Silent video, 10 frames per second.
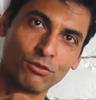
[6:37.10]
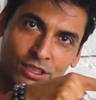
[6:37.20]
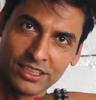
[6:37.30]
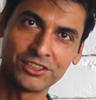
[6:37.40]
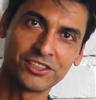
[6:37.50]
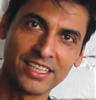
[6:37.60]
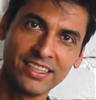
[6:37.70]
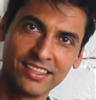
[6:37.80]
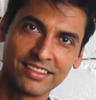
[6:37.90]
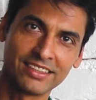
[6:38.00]
what I just
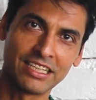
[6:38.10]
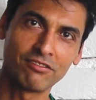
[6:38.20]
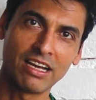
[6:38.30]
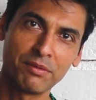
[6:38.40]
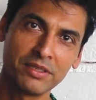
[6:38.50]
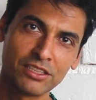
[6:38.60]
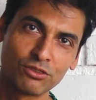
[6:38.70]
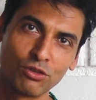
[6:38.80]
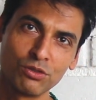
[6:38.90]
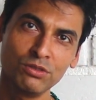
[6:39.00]
said, the environment
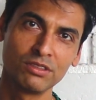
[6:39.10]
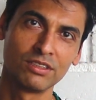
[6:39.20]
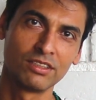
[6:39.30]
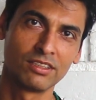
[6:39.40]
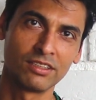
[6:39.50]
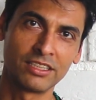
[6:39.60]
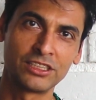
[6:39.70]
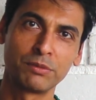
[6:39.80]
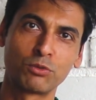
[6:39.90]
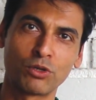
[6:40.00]
is going to
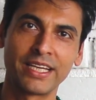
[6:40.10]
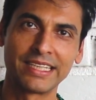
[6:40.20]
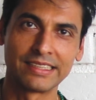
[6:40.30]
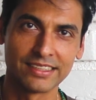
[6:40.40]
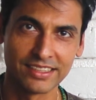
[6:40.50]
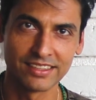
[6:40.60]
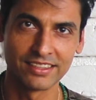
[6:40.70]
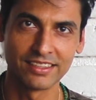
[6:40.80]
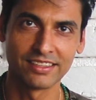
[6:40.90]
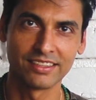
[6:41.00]
reciprocate
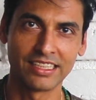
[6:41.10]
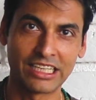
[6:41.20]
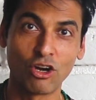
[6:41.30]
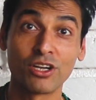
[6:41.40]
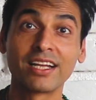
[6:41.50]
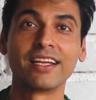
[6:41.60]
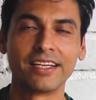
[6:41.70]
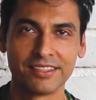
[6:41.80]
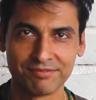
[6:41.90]
accordingly.